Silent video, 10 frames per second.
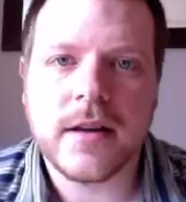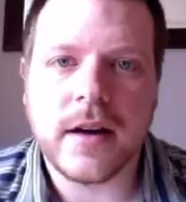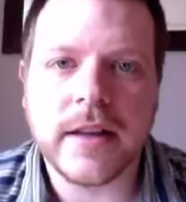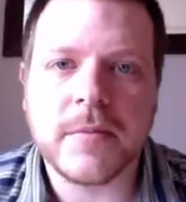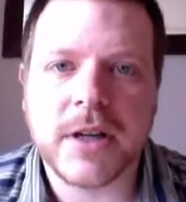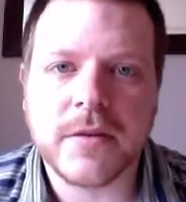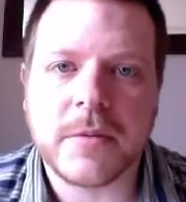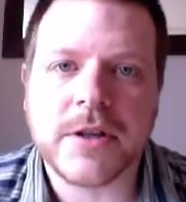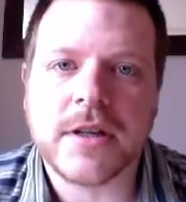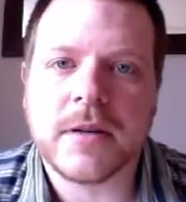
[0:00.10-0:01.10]
Hi there, my name is
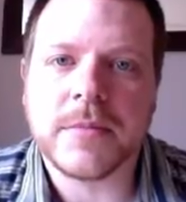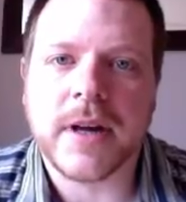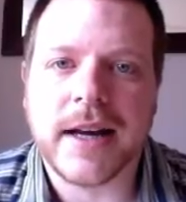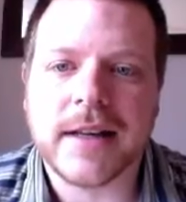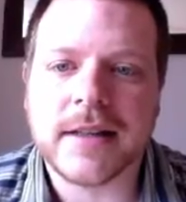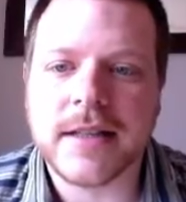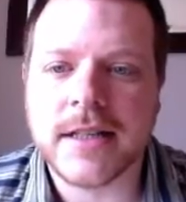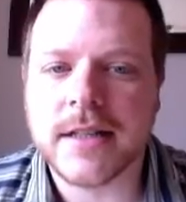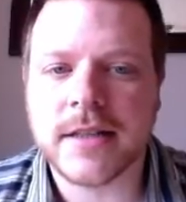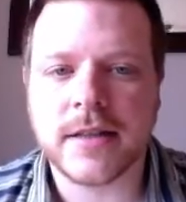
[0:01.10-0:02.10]
Remy Sharp, and this
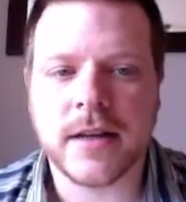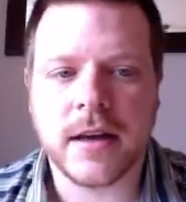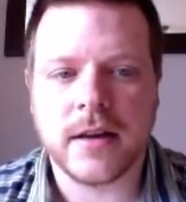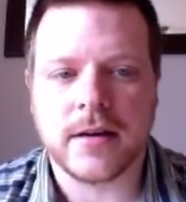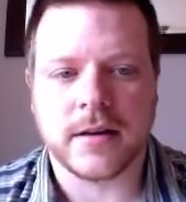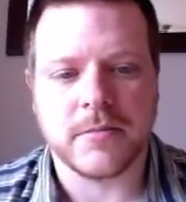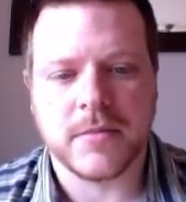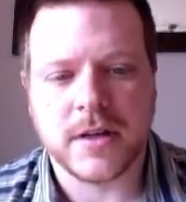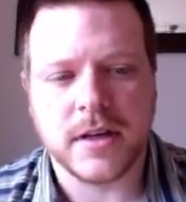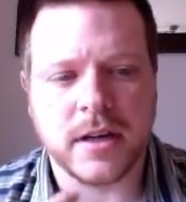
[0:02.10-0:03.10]
is like
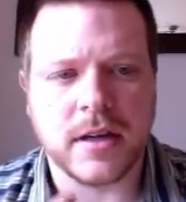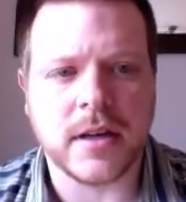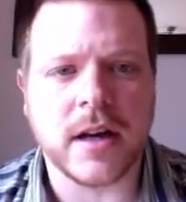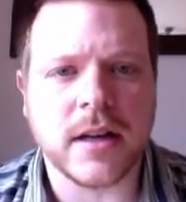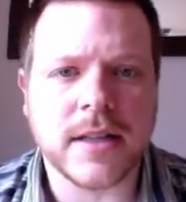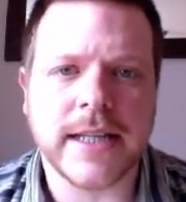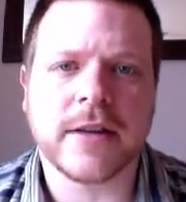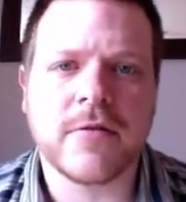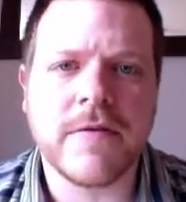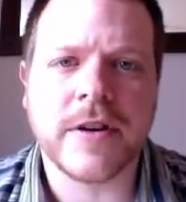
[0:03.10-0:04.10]
my
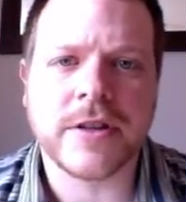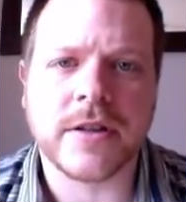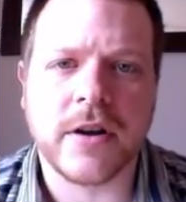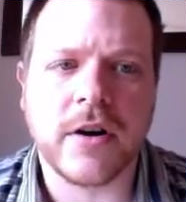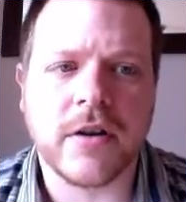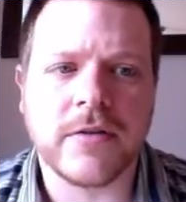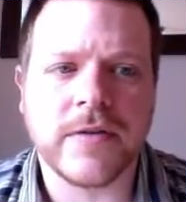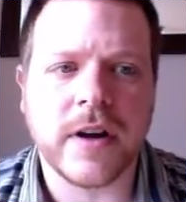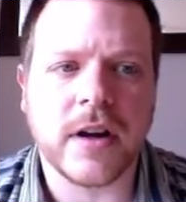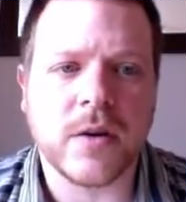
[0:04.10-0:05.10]
second revision of
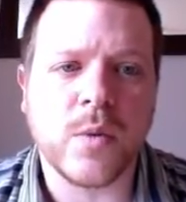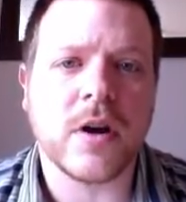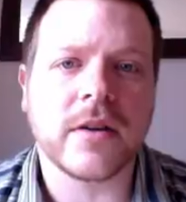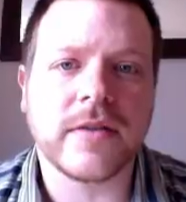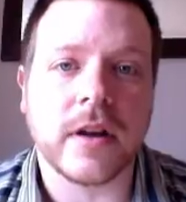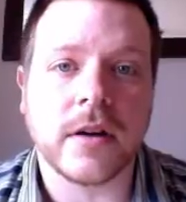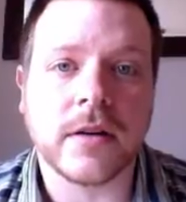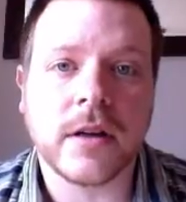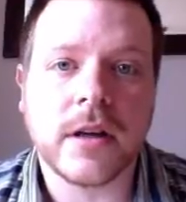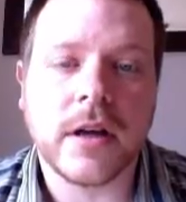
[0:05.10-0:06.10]
workflow.
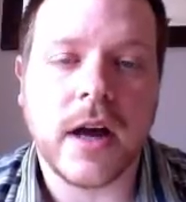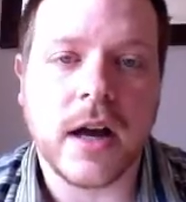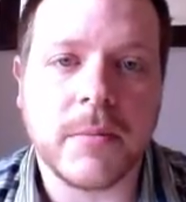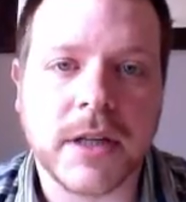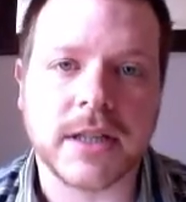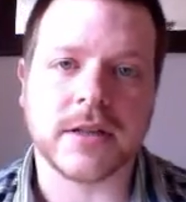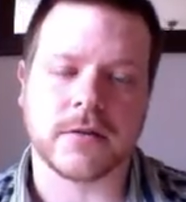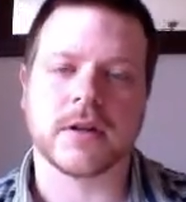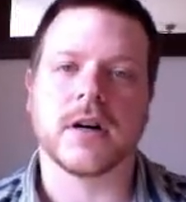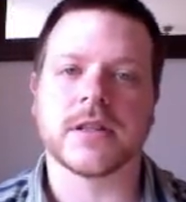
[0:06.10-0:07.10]
I did a
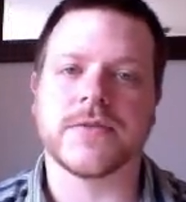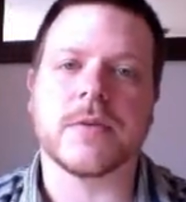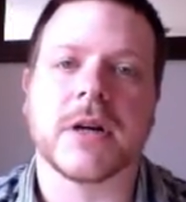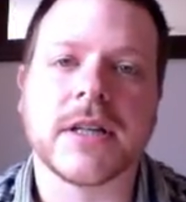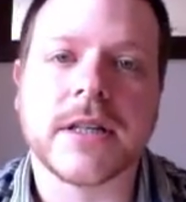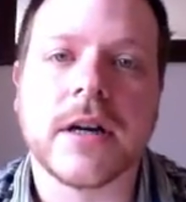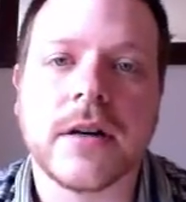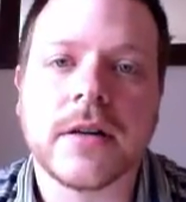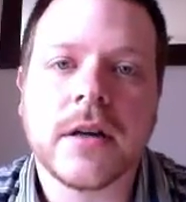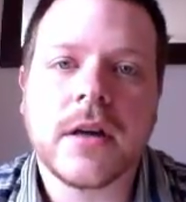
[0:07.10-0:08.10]
screencast a few months
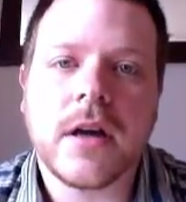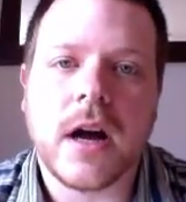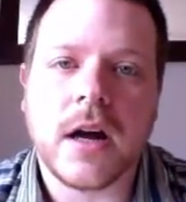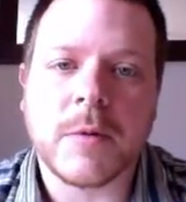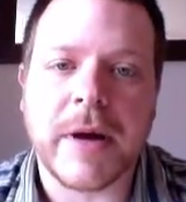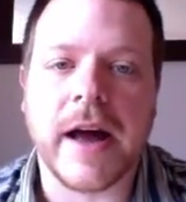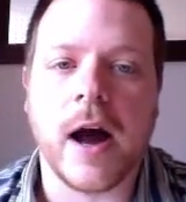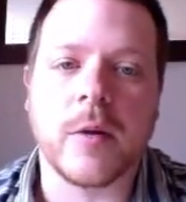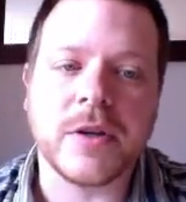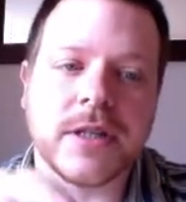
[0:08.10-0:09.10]
ago about
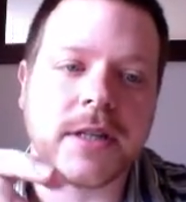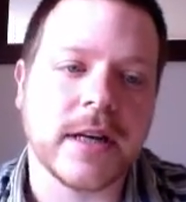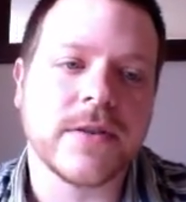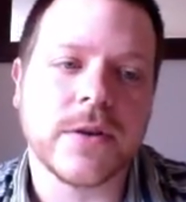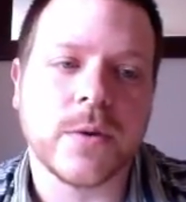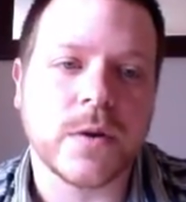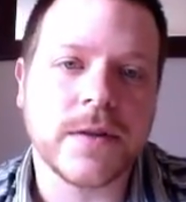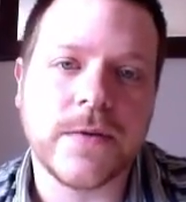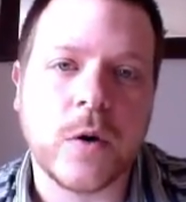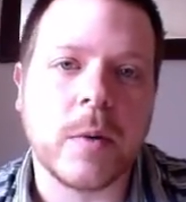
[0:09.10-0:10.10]
how I'm using DevTools
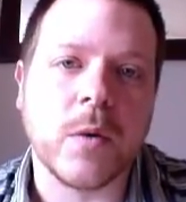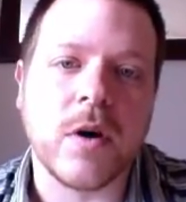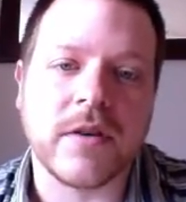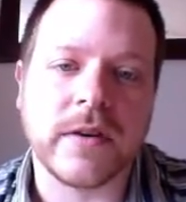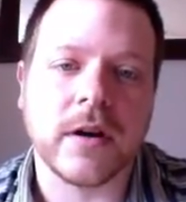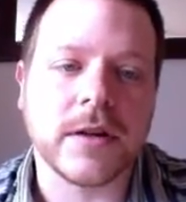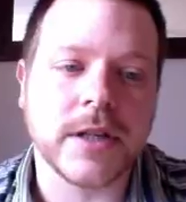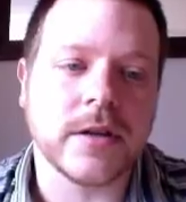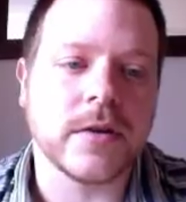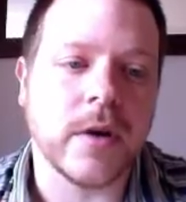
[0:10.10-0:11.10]
for my workflow
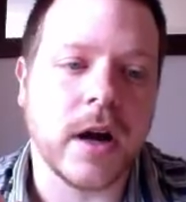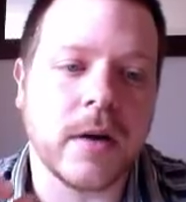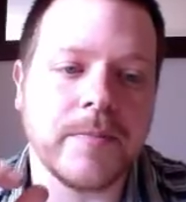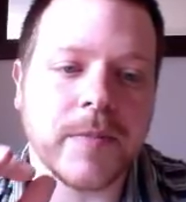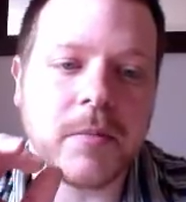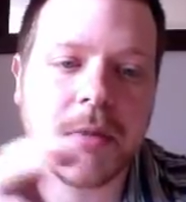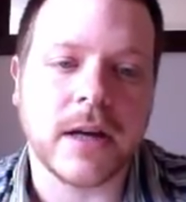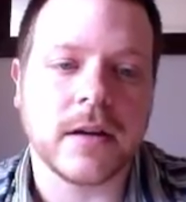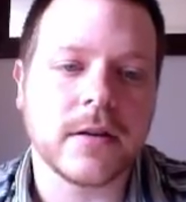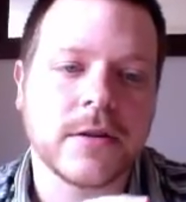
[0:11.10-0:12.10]
to
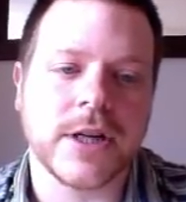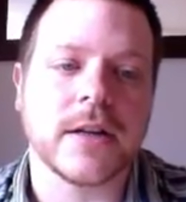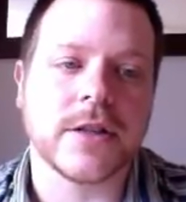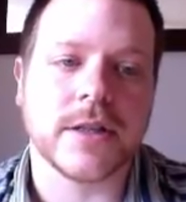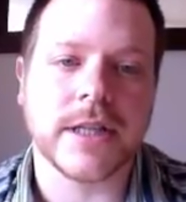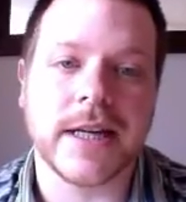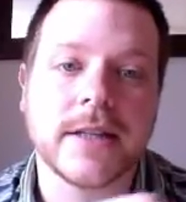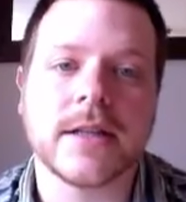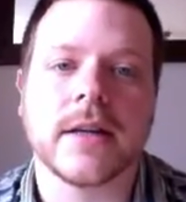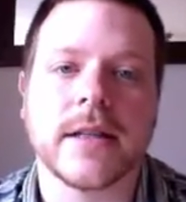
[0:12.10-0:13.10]
make changes
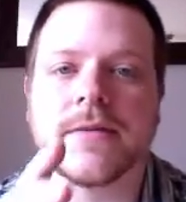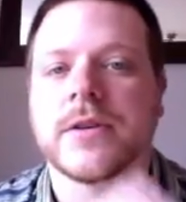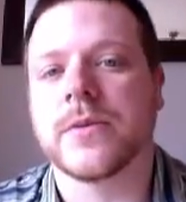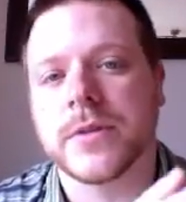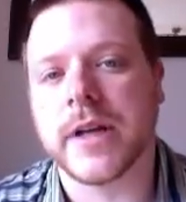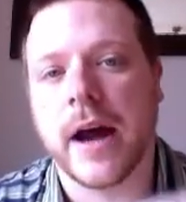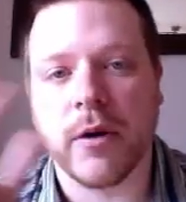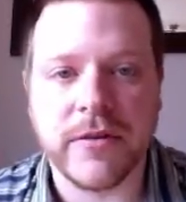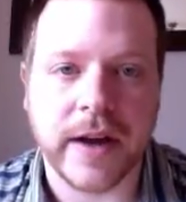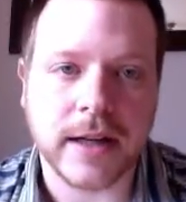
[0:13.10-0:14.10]
inside of DevTools and how it
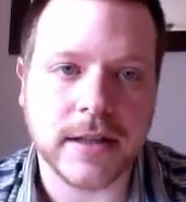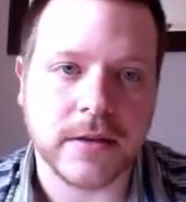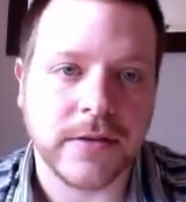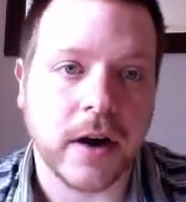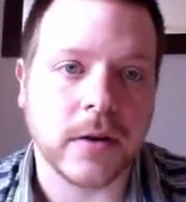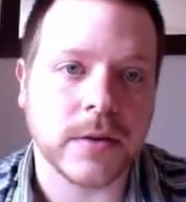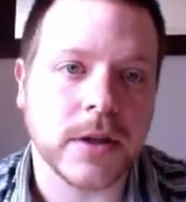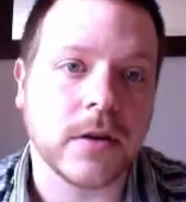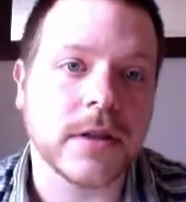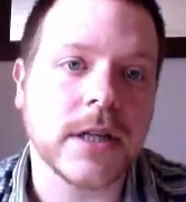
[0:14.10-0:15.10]
affects the files
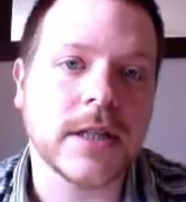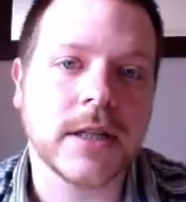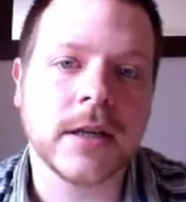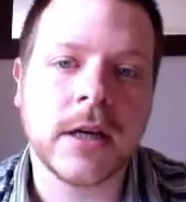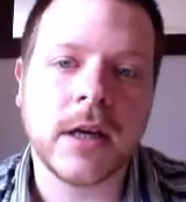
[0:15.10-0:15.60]
on disk.